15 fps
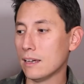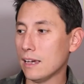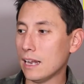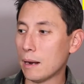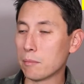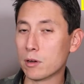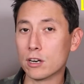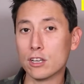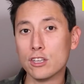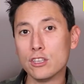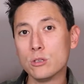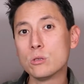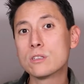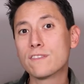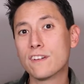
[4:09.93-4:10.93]
and I'm going to
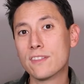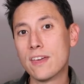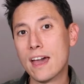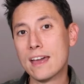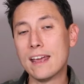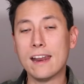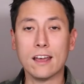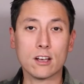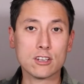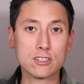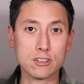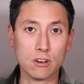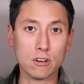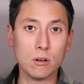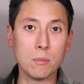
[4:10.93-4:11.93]
use for that an
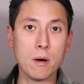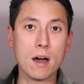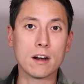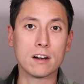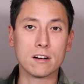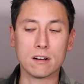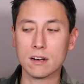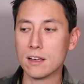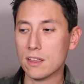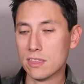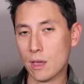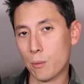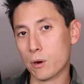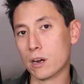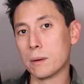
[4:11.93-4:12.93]
external monitor
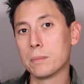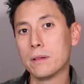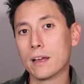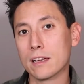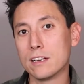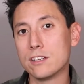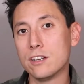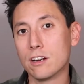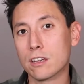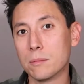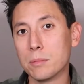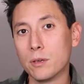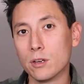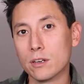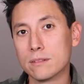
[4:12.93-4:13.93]
that we're going to plug into your
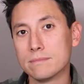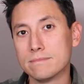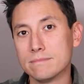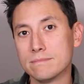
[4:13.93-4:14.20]
computer.